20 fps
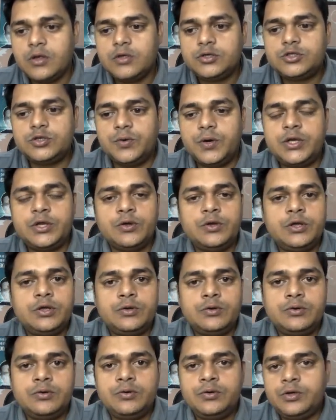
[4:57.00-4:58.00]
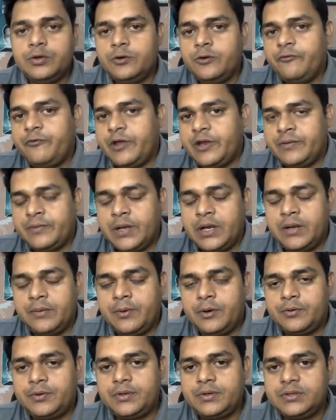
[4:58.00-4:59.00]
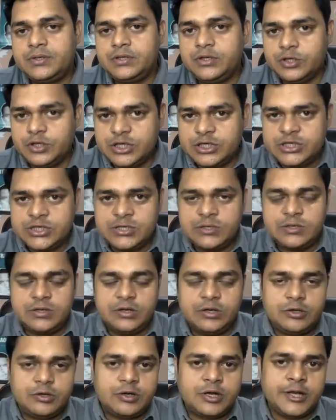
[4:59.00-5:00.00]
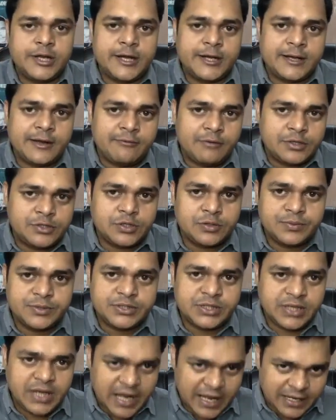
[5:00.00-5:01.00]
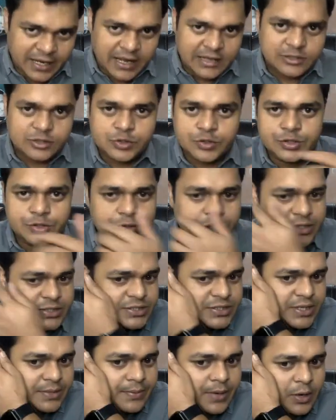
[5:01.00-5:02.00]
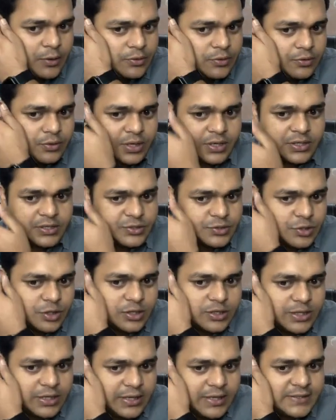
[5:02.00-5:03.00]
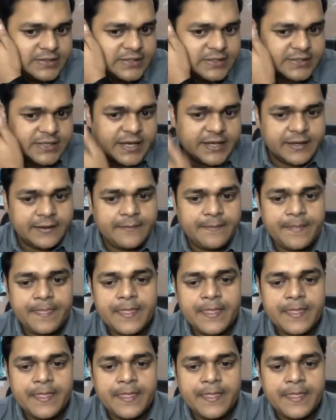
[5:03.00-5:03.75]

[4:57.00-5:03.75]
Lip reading: So what you need to do, you know very well about. You need to create a virtual machine. I'll show you the step how you can install the Esxi